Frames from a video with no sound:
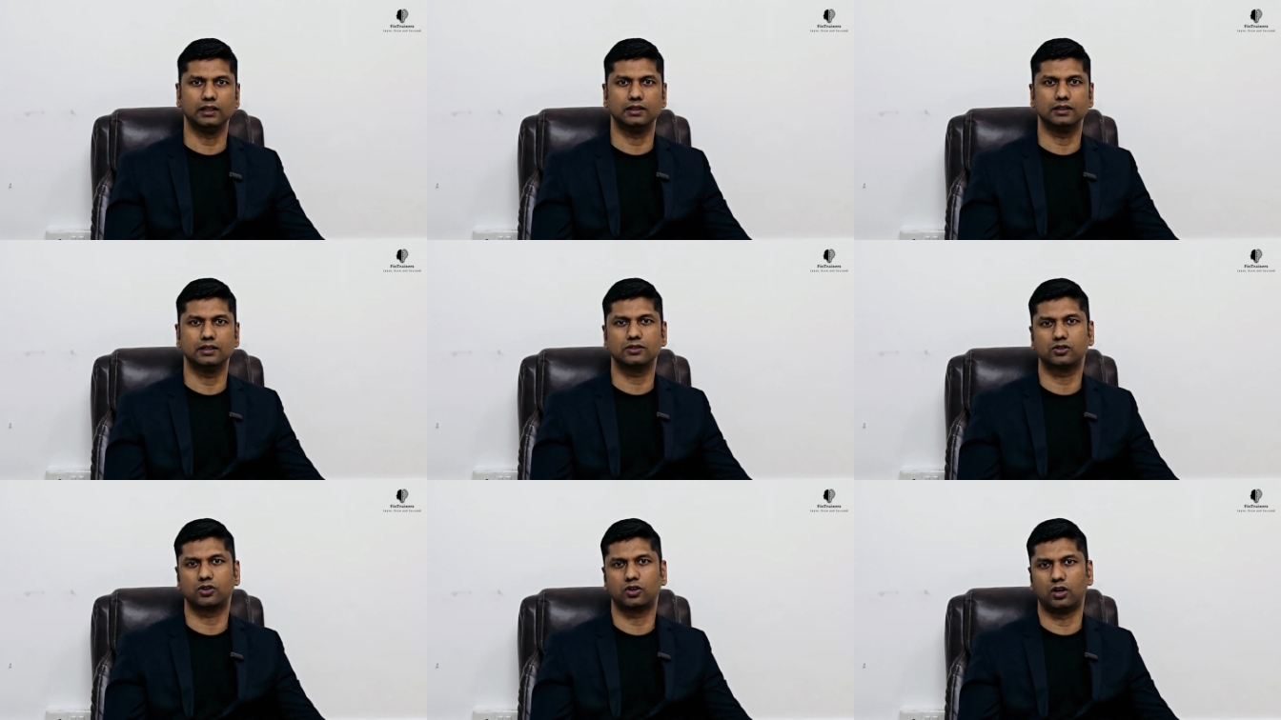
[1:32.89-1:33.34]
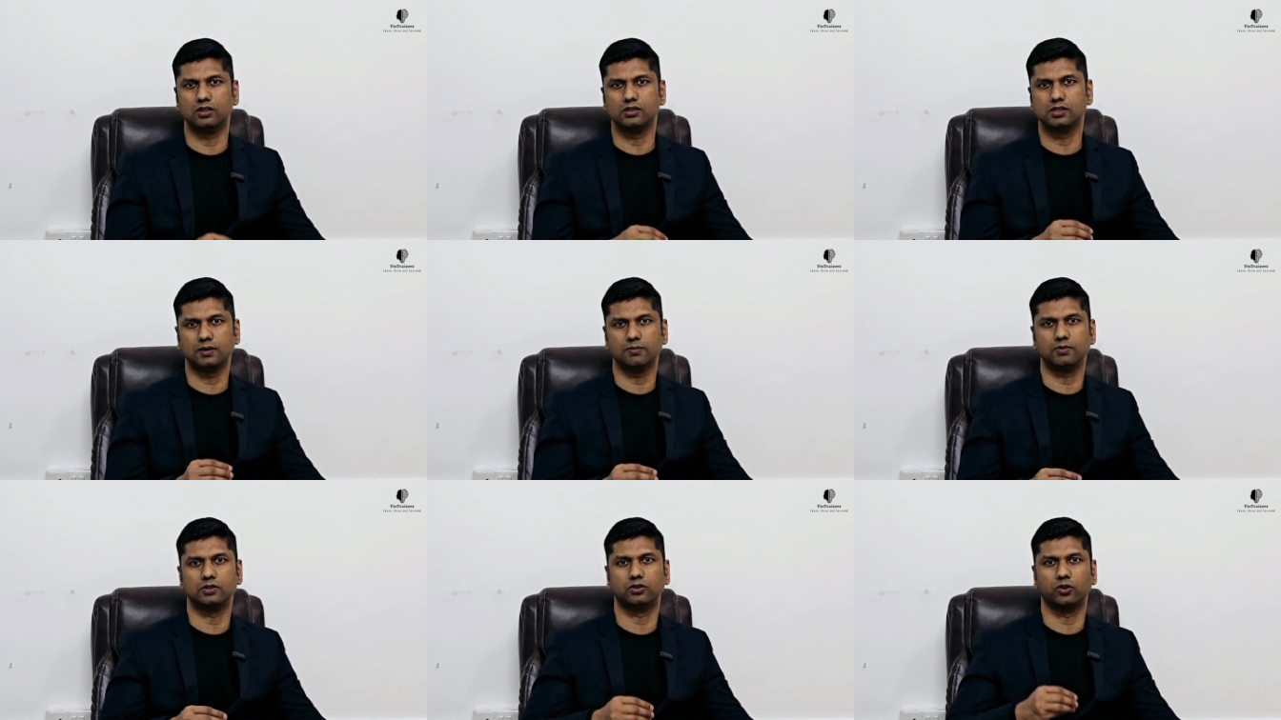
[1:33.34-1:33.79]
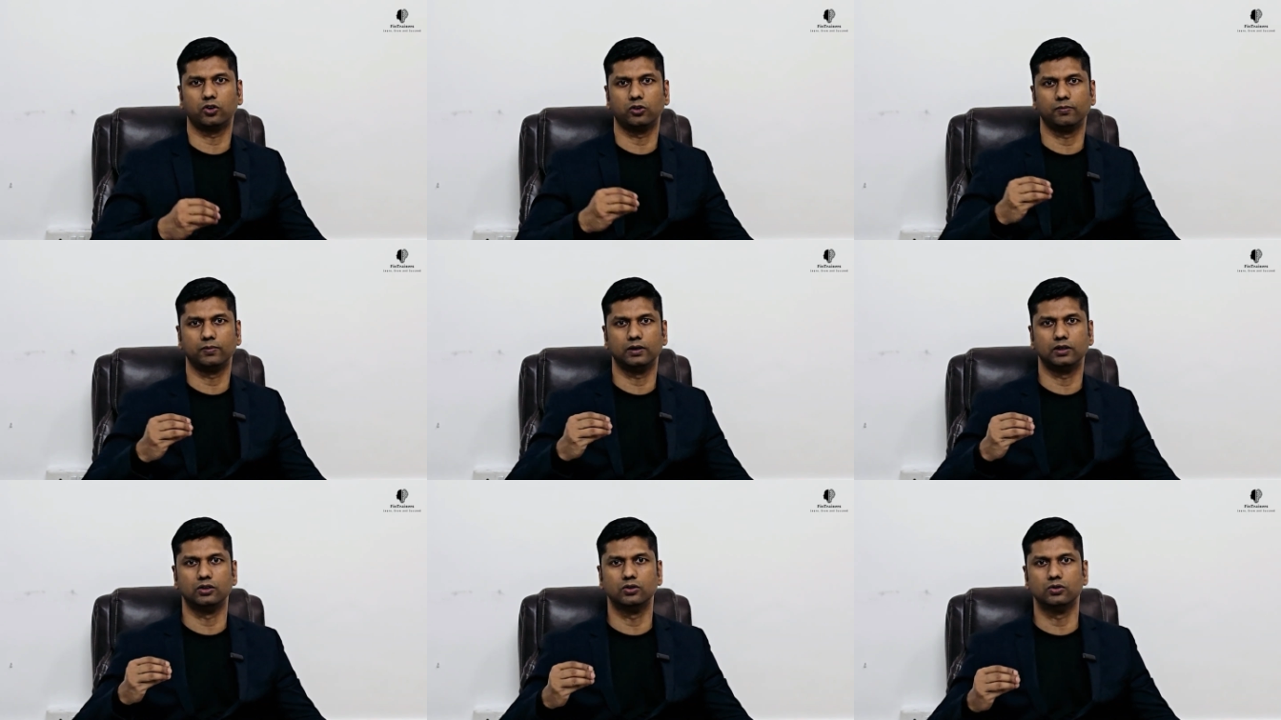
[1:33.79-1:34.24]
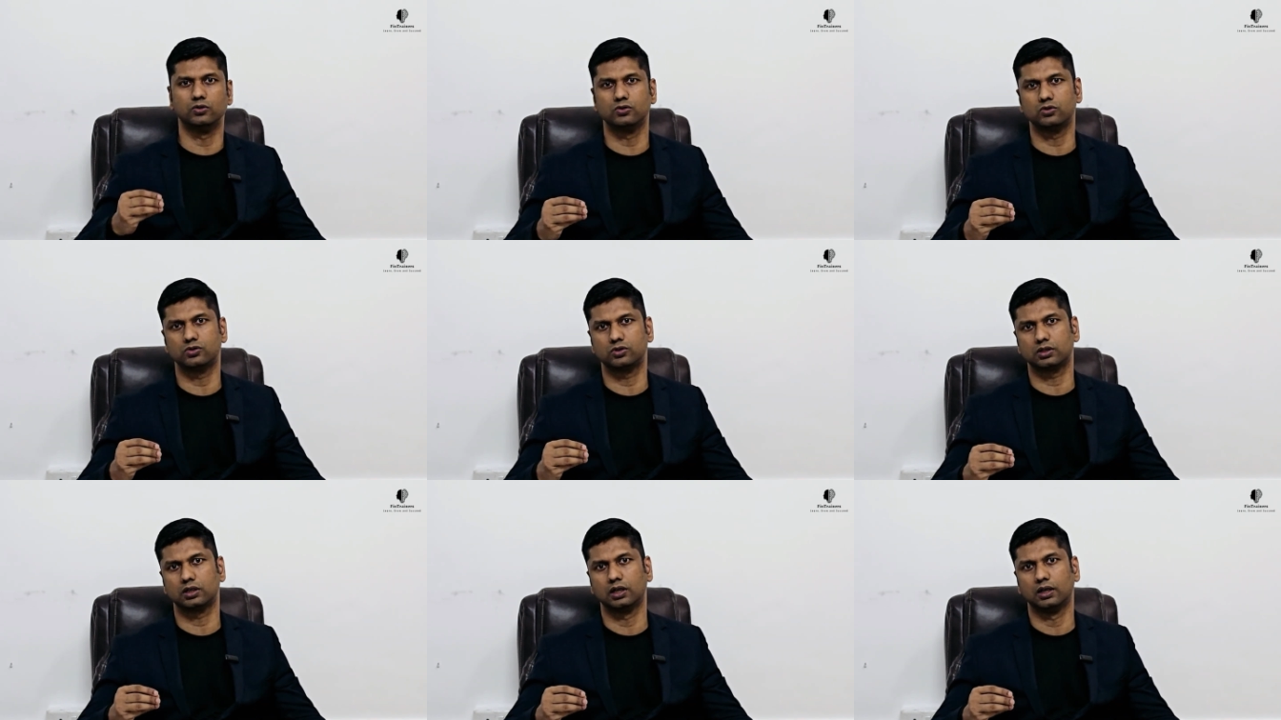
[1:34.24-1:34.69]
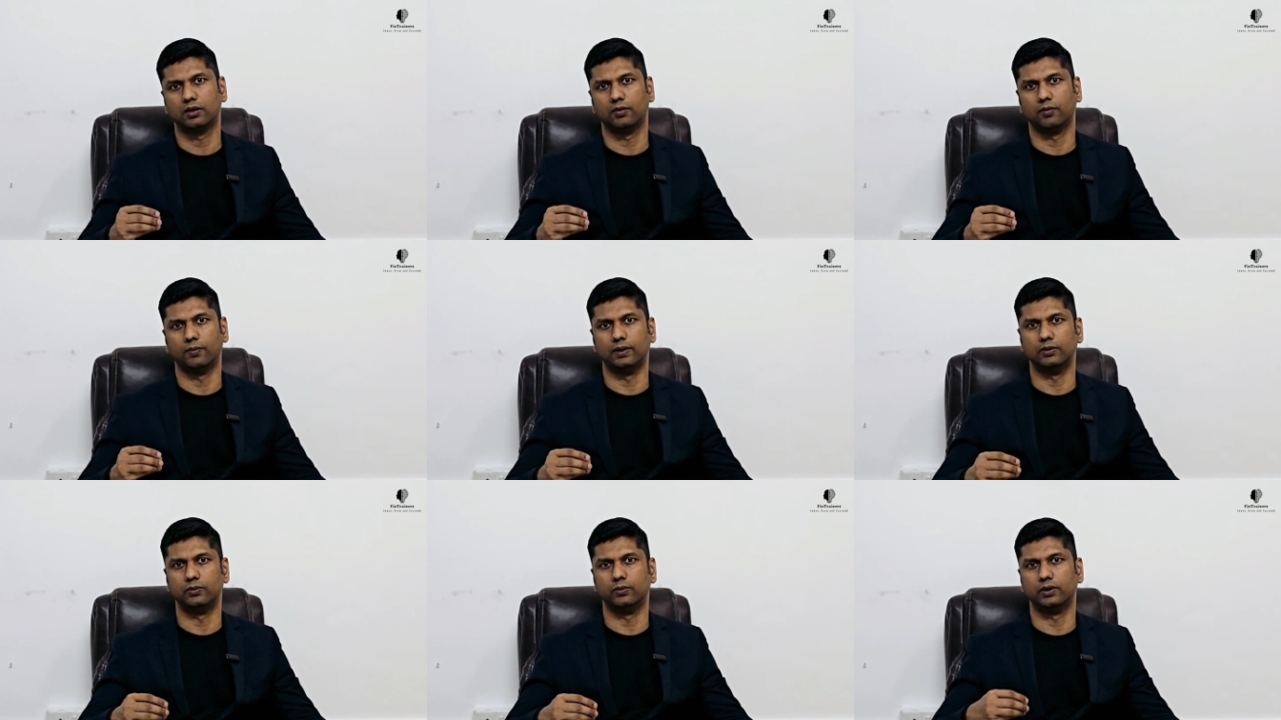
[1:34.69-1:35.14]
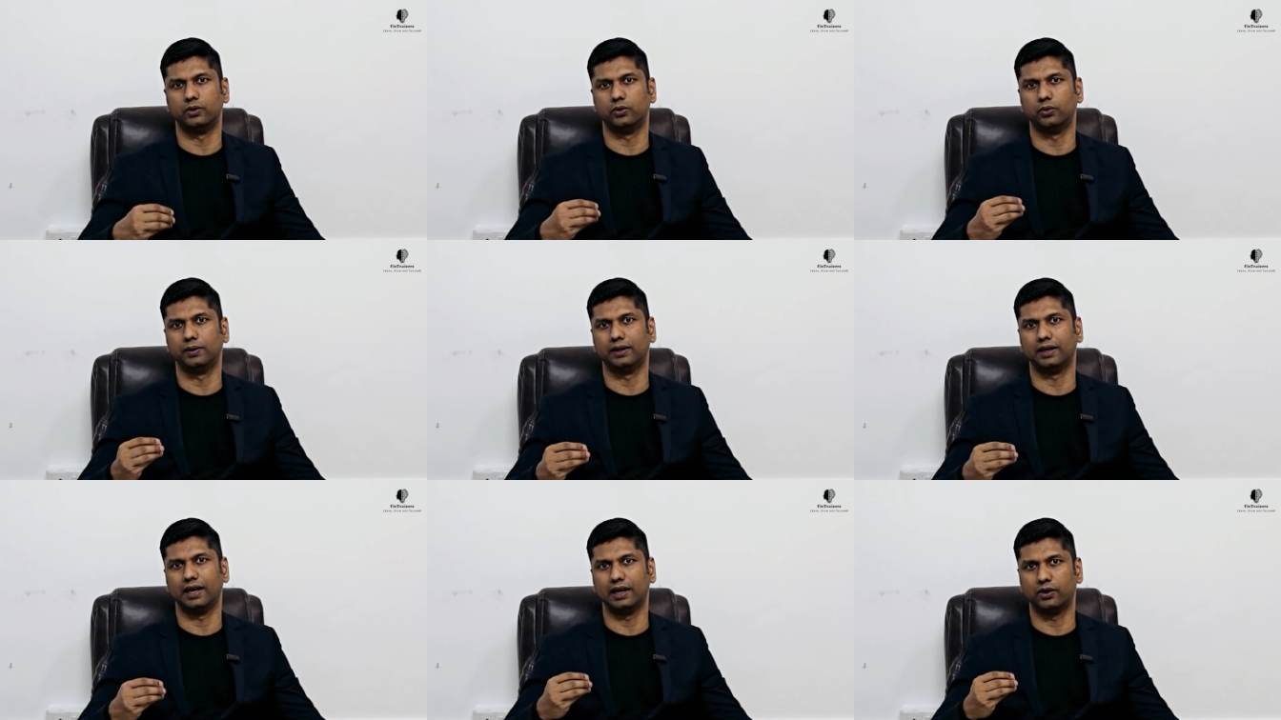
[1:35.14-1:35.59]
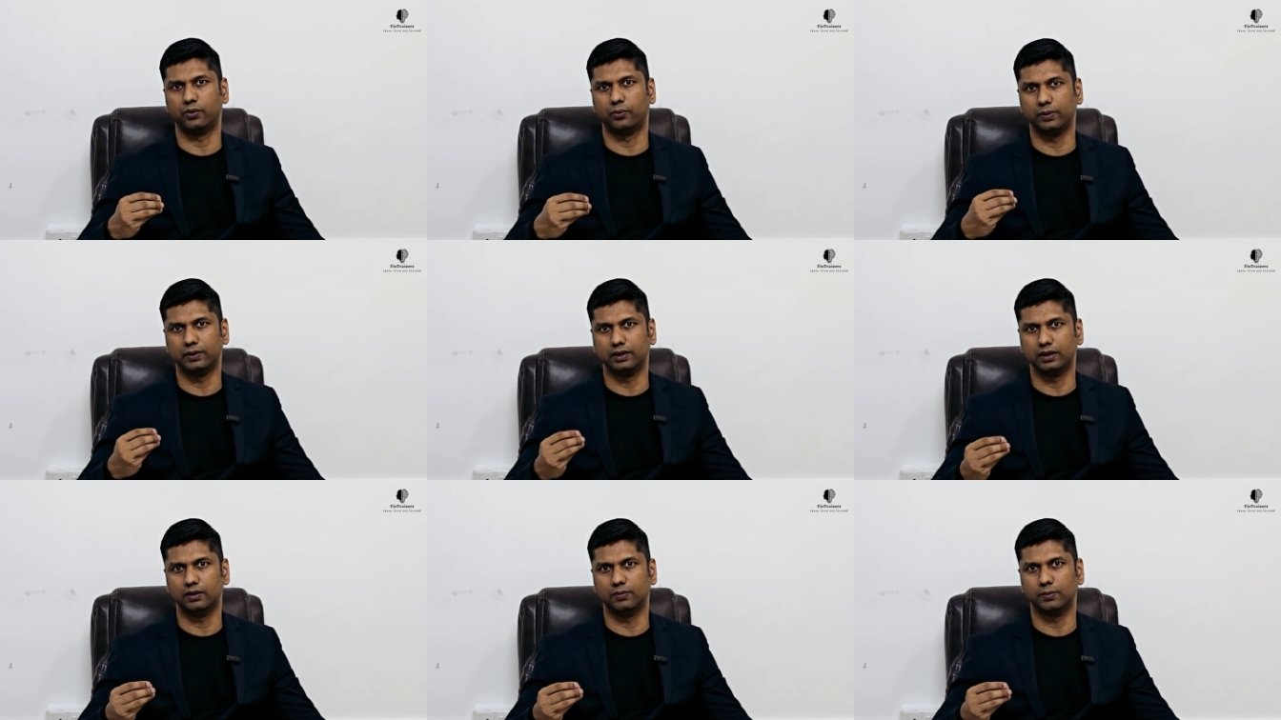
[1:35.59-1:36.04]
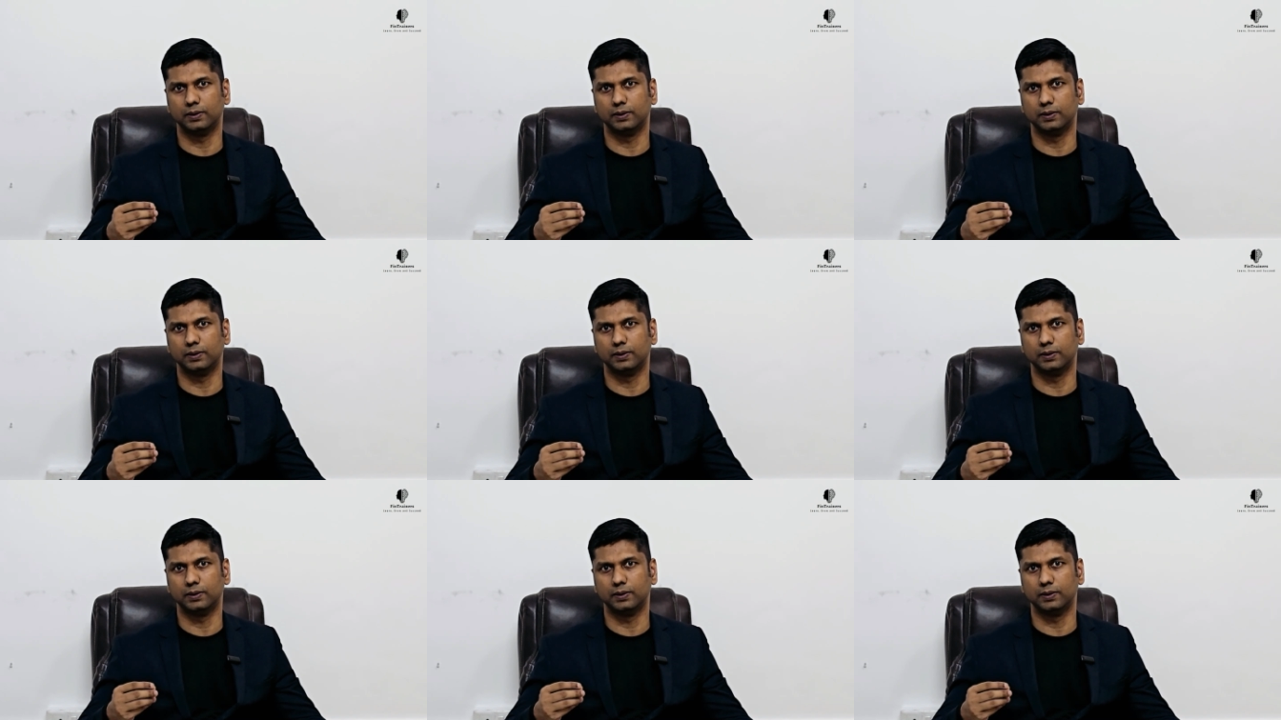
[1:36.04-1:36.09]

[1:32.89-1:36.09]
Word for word: This concept is going to be used when you are doing equity,